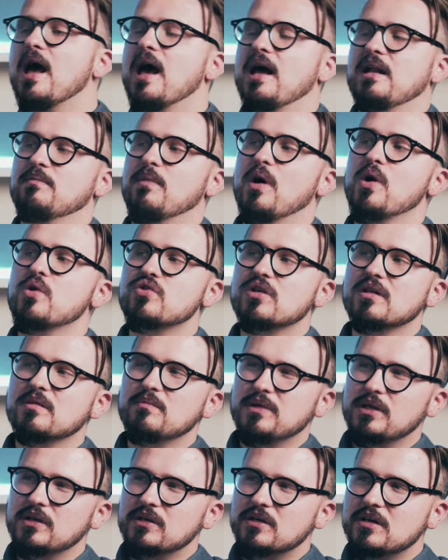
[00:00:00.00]
and motion
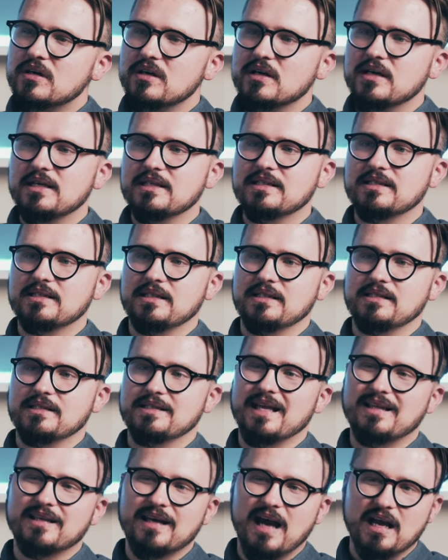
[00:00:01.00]
blur it's it's
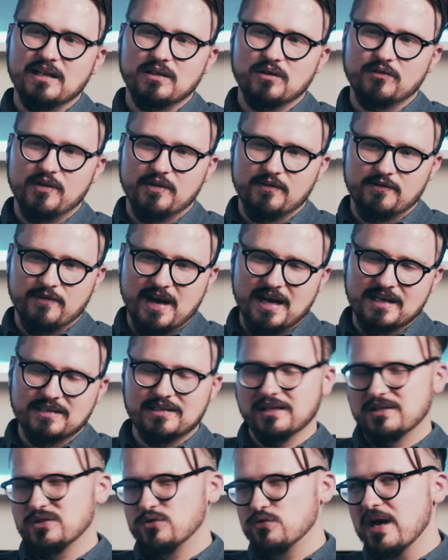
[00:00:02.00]
that kind of effect
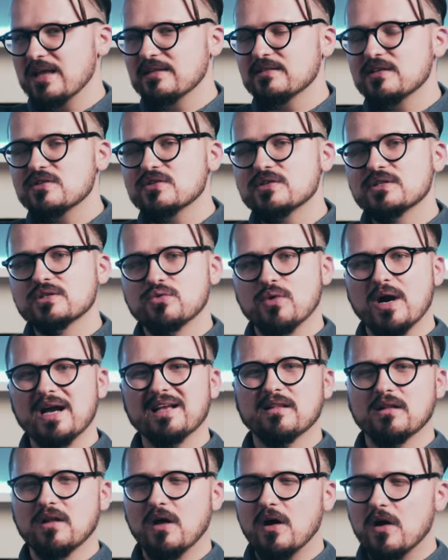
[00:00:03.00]
that renders
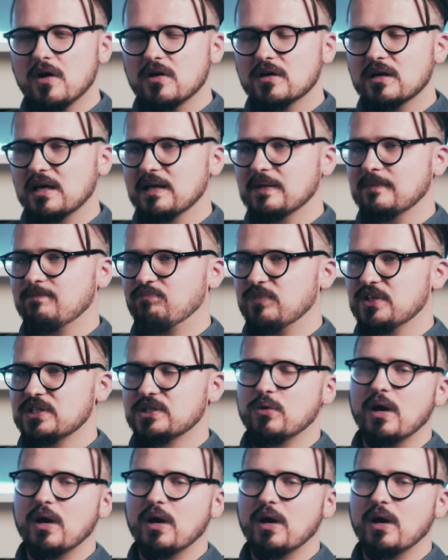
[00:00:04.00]
quite long and it's